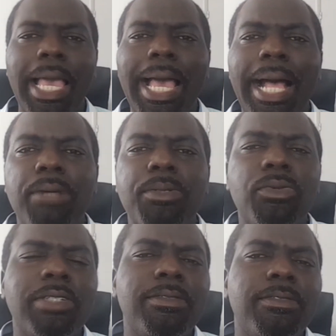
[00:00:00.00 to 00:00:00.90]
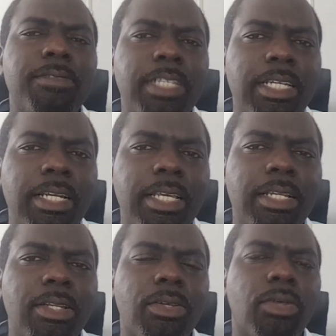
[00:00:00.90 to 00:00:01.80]
I'll be
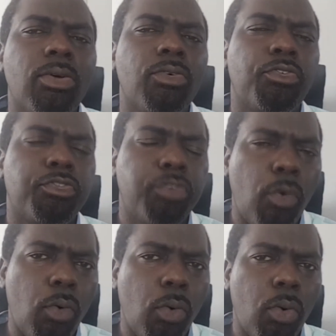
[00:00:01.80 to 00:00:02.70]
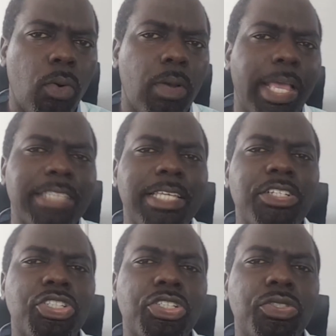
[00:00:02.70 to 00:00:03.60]
revealing 4
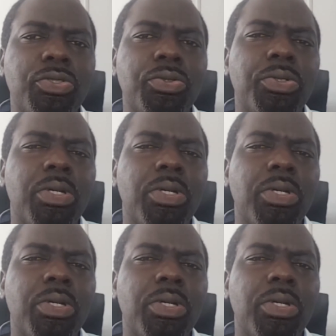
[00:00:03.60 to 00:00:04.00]
essential